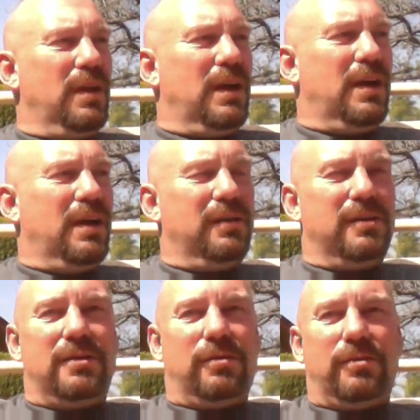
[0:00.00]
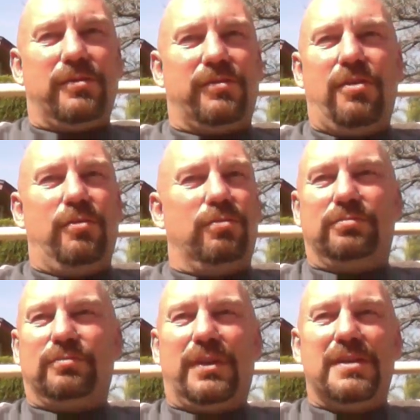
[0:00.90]
And you know, there's no,
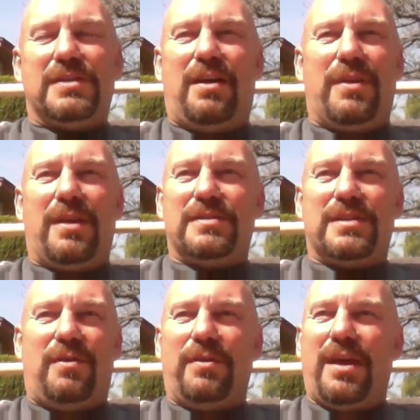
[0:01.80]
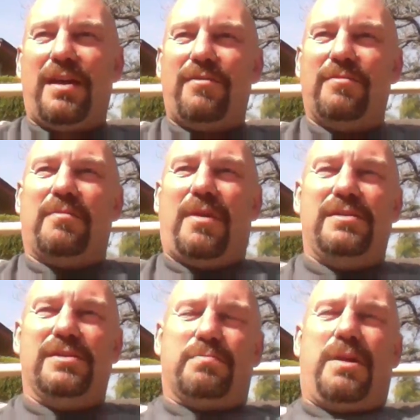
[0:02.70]
when it's out there, it's out there. And
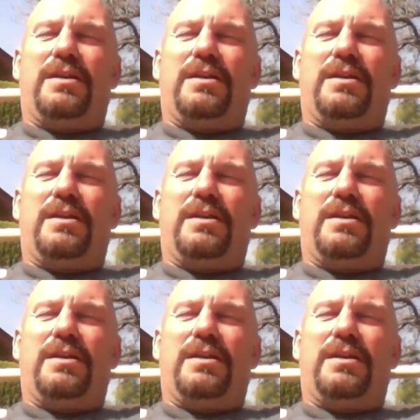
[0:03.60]
mine's